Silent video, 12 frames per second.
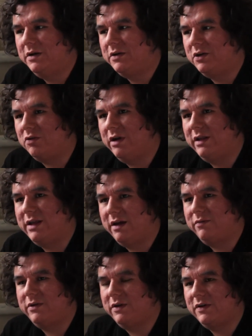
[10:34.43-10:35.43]
create
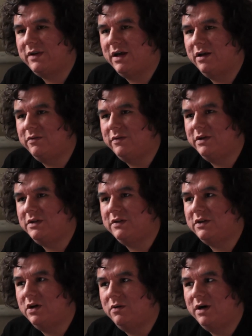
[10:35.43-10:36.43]
that for yourself and
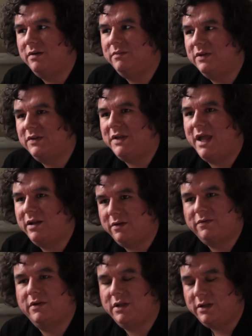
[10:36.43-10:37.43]
just go up and stand in
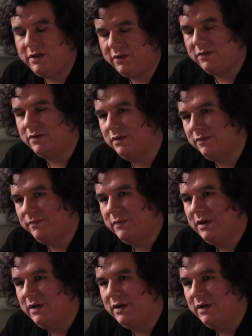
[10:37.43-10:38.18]
front of the easel,